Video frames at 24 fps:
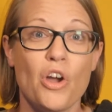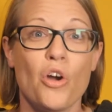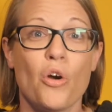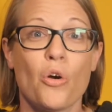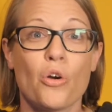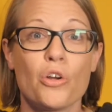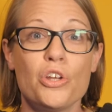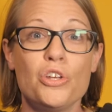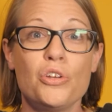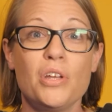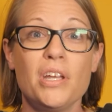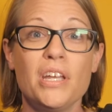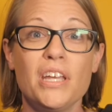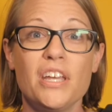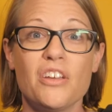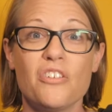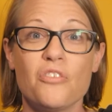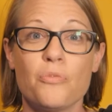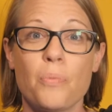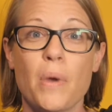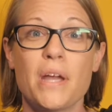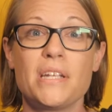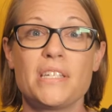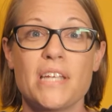or you can
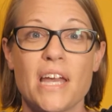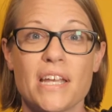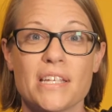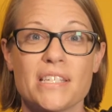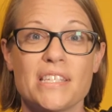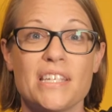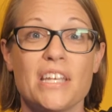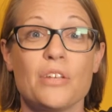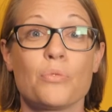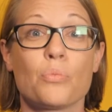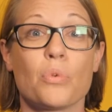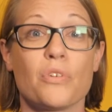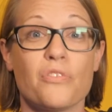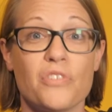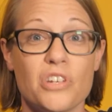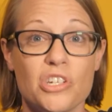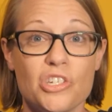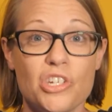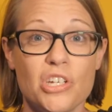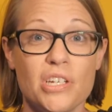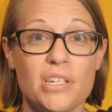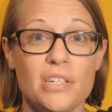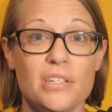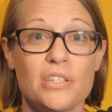give by texting
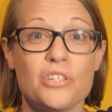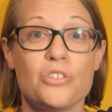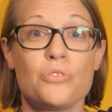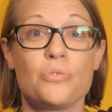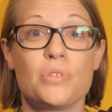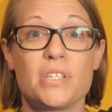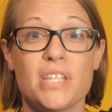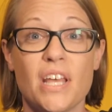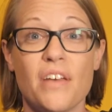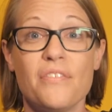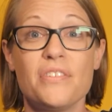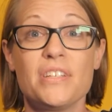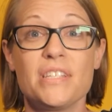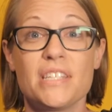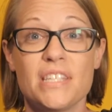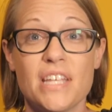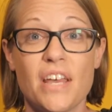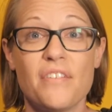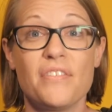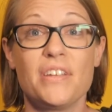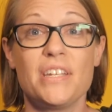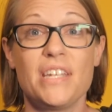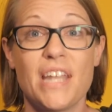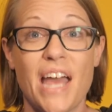Revision to
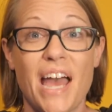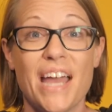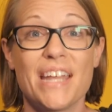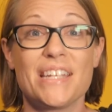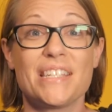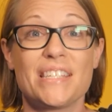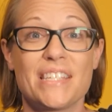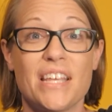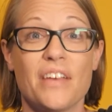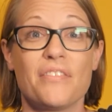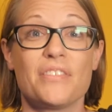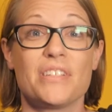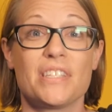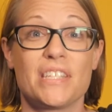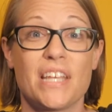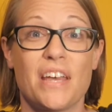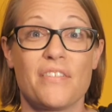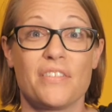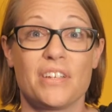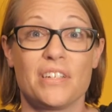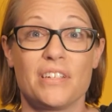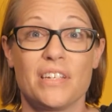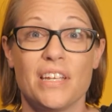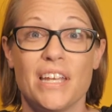
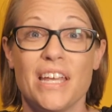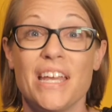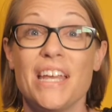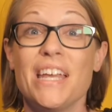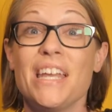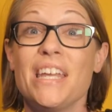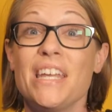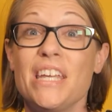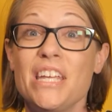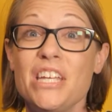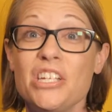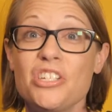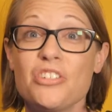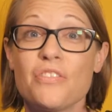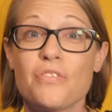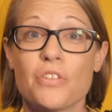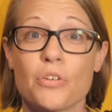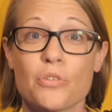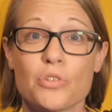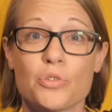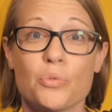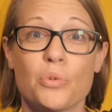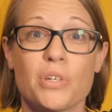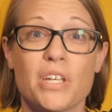77977. Each of
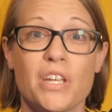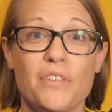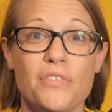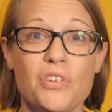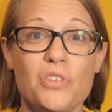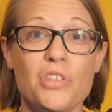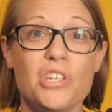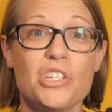those will give you the